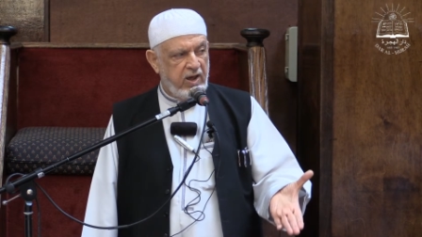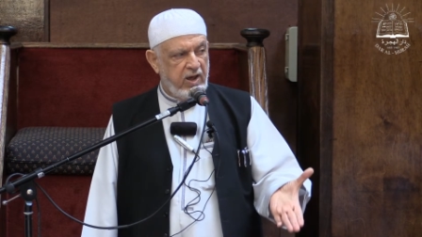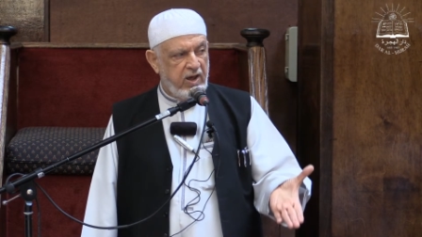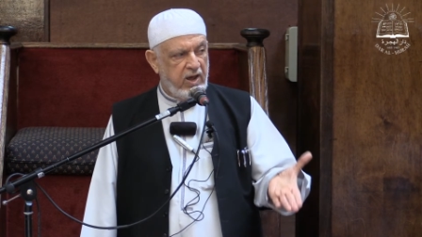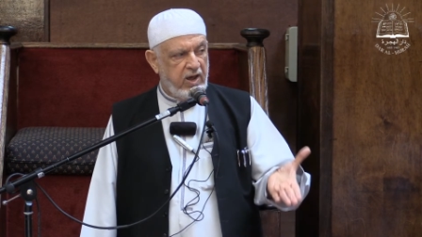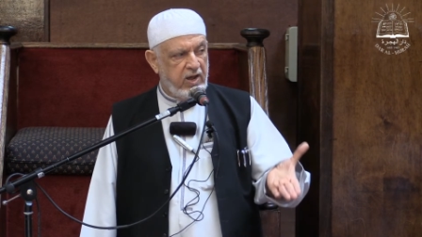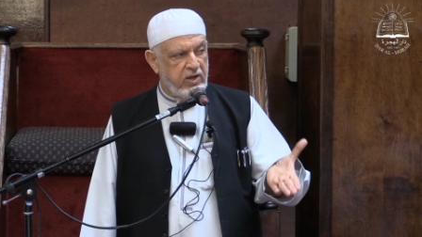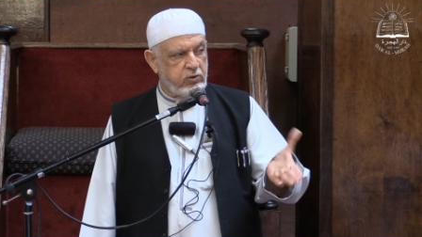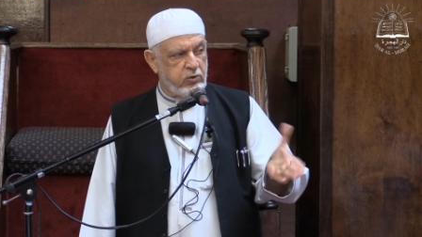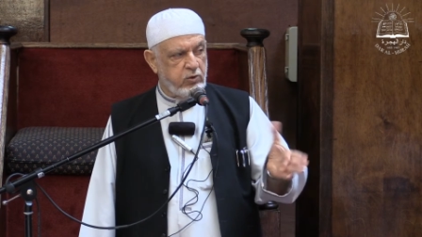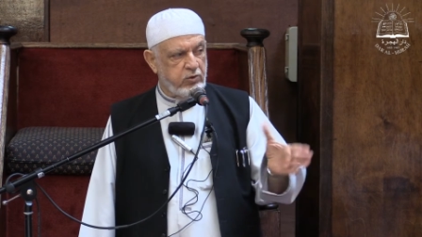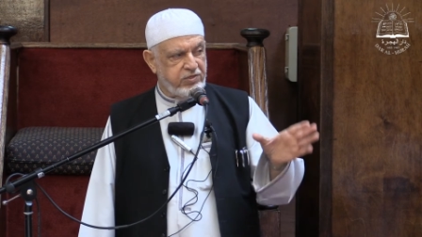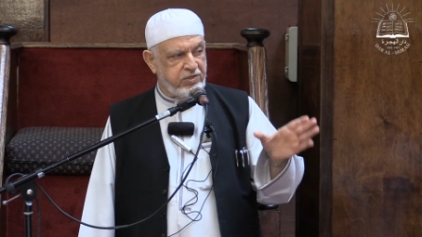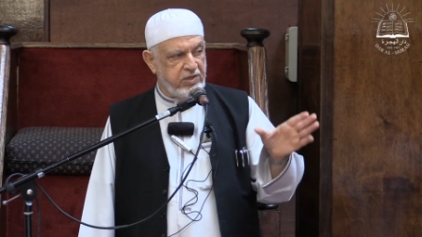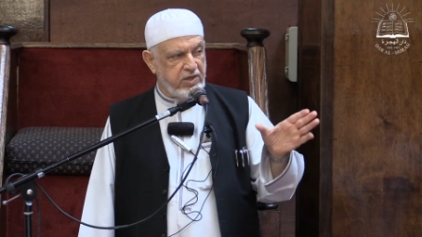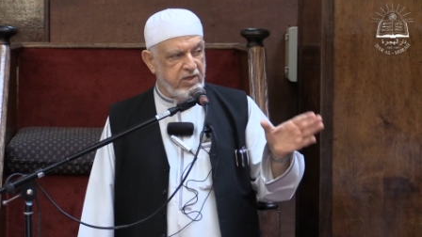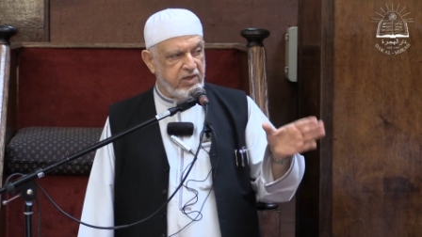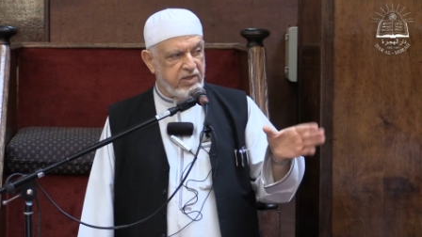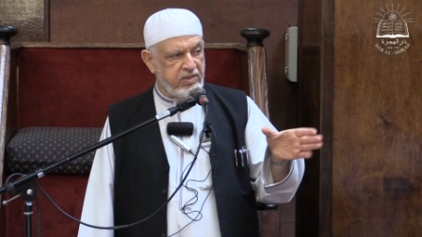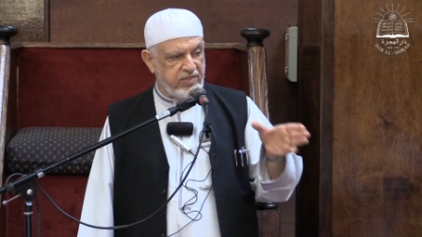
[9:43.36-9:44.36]
and you
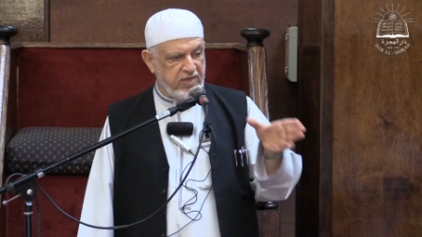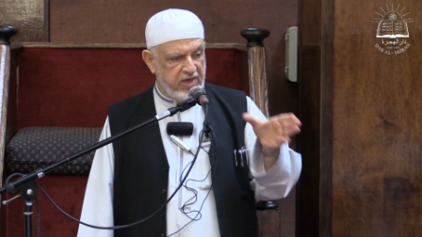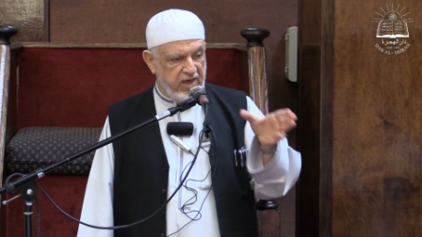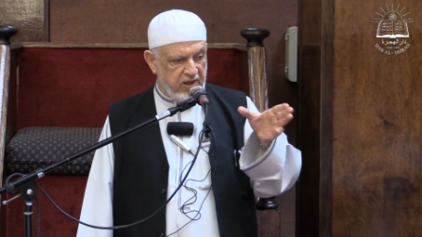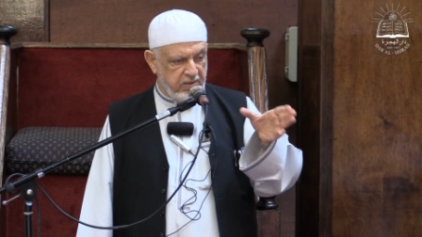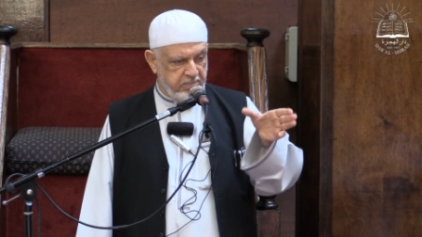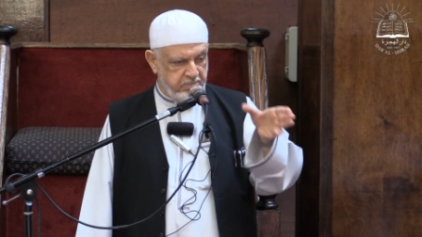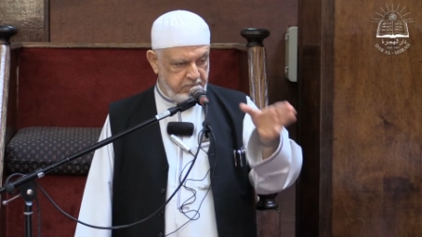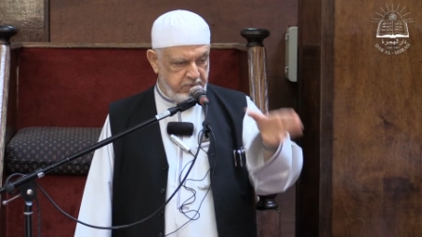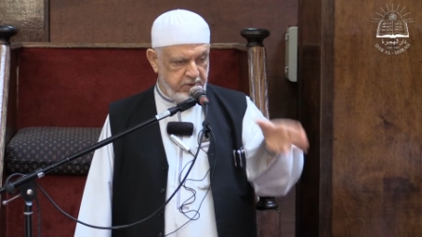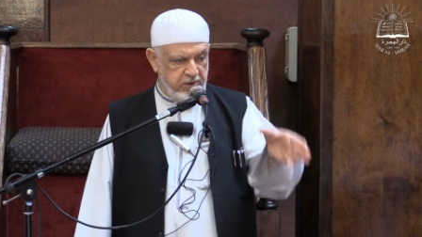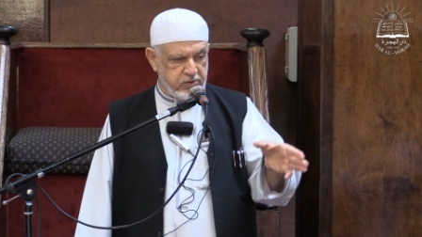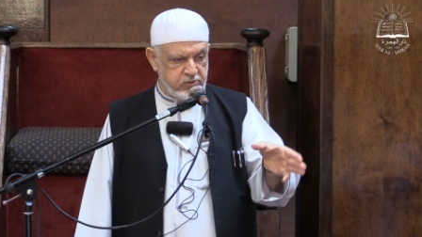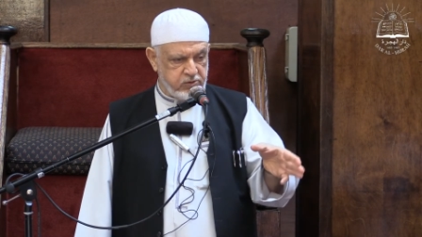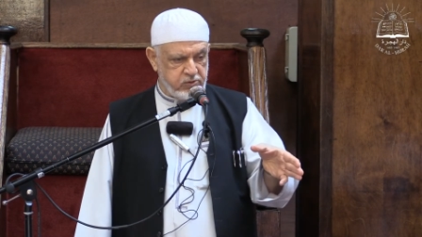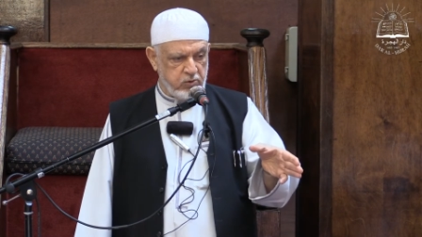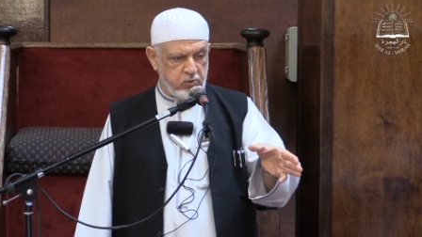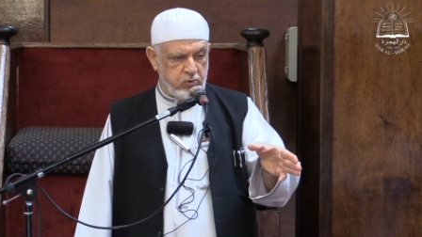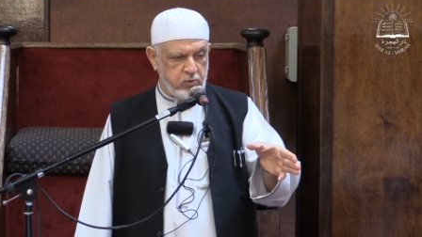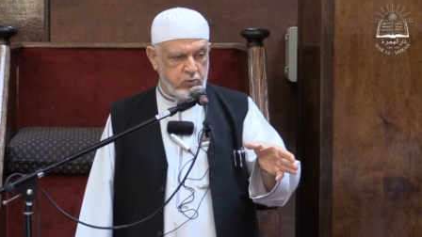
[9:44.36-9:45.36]
think that
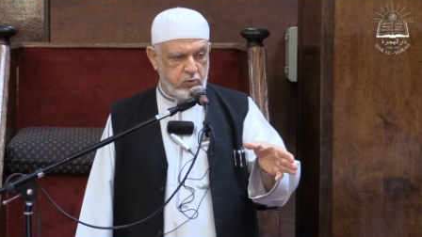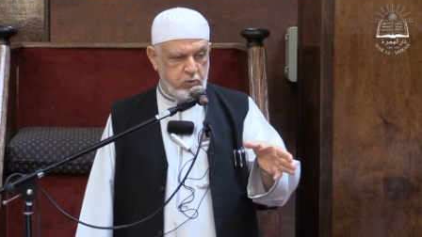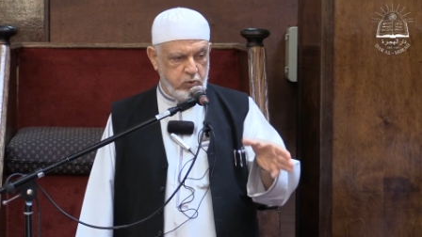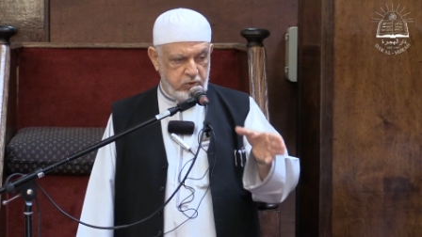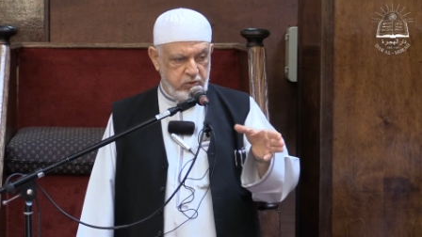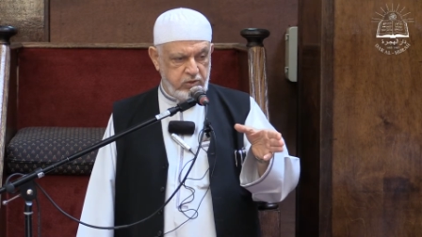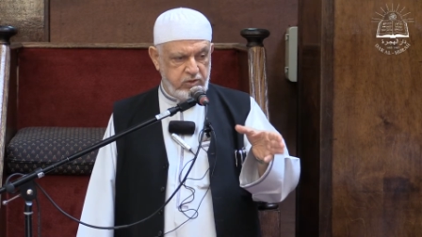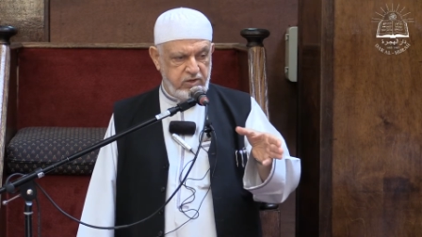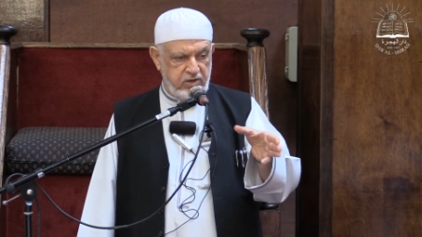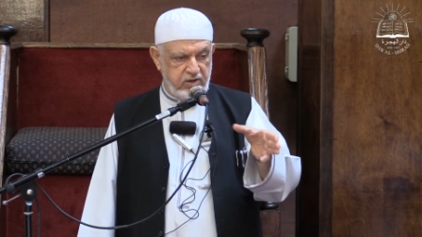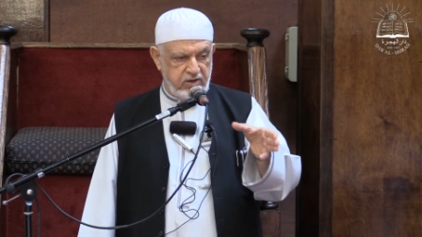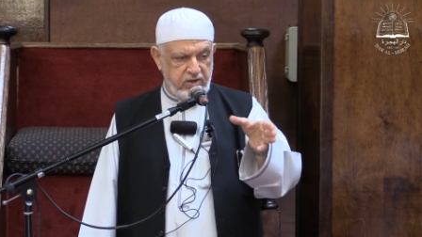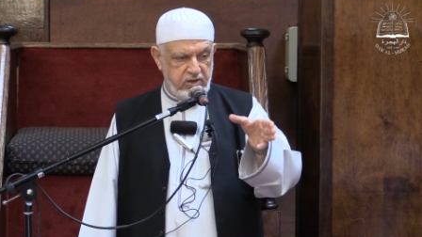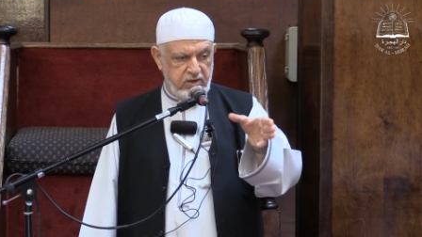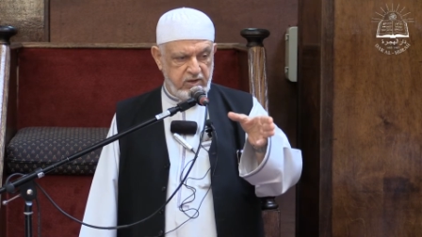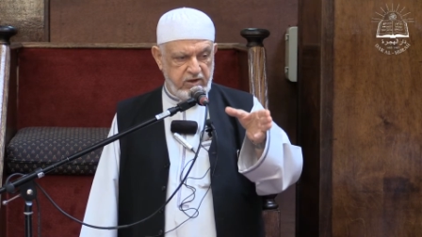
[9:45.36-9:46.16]
person could